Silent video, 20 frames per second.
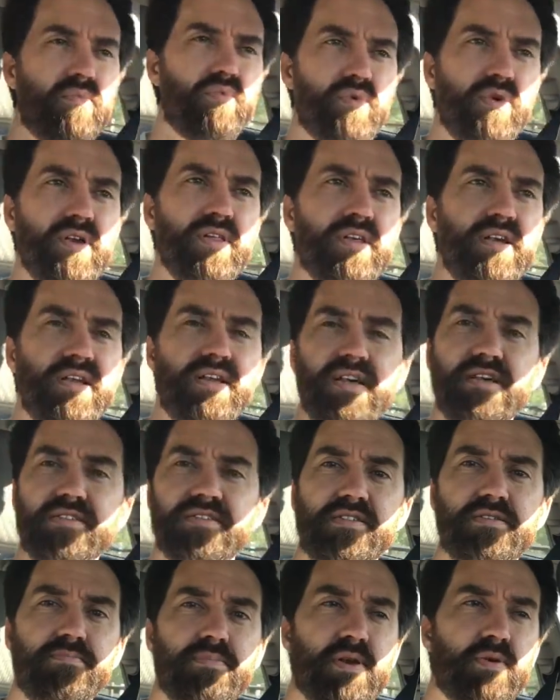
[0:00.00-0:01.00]
really
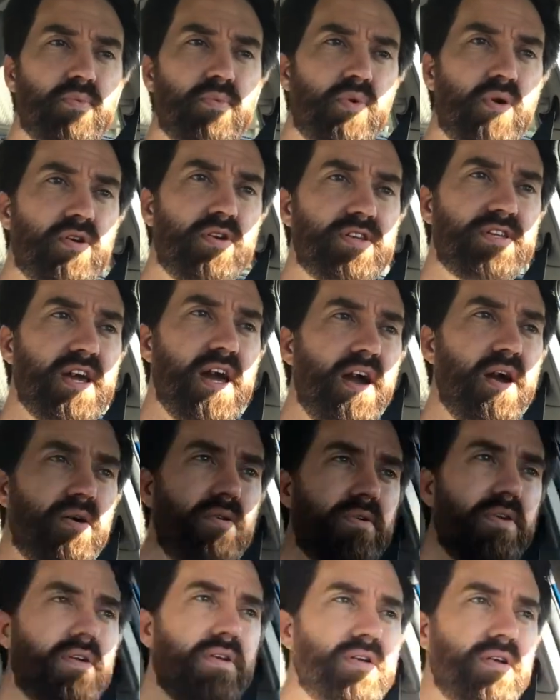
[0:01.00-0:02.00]
needs to be worked out
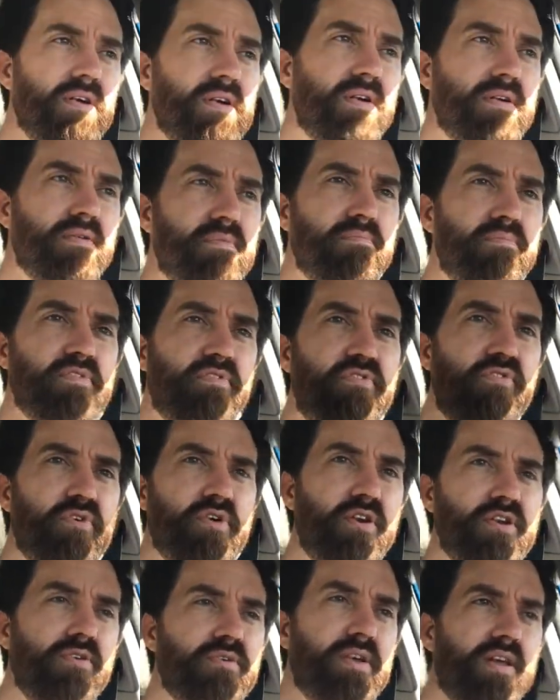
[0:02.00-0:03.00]

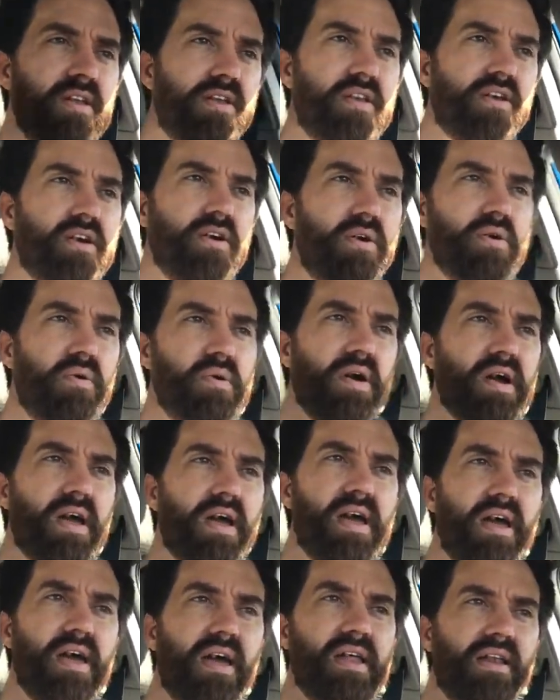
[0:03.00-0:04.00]
before you can go
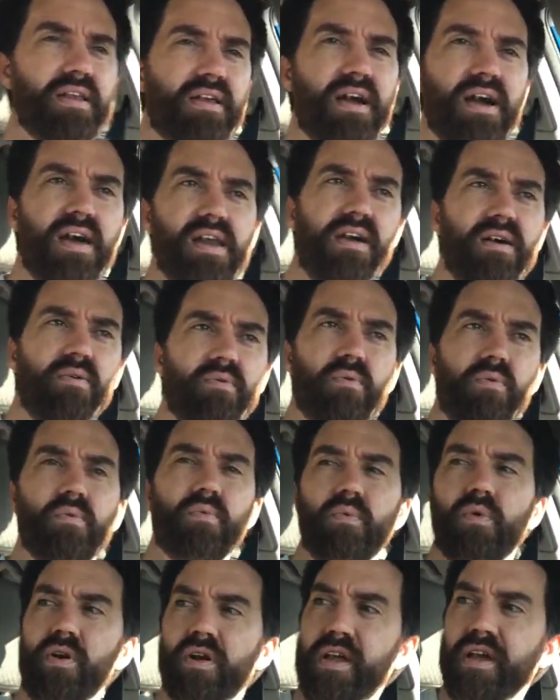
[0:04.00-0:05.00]
and kind of
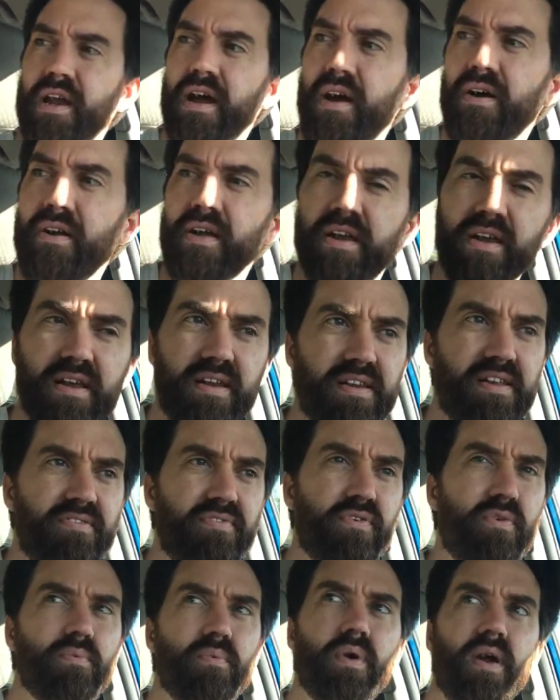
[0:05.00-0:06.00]
work it out in a
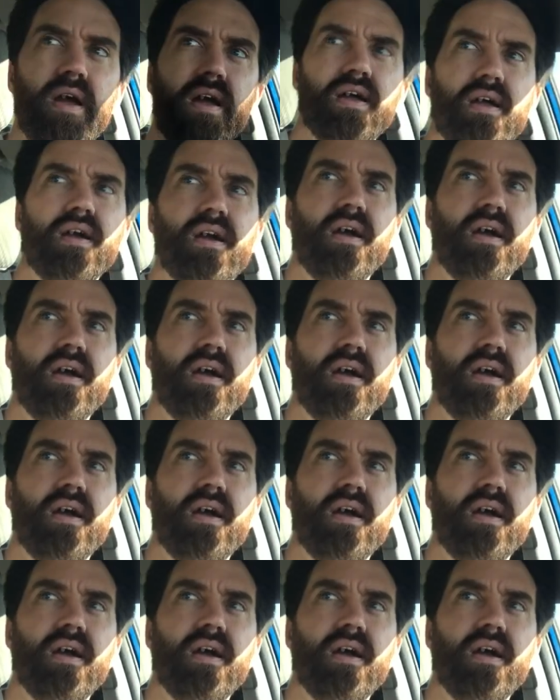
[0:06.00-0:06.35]
different way.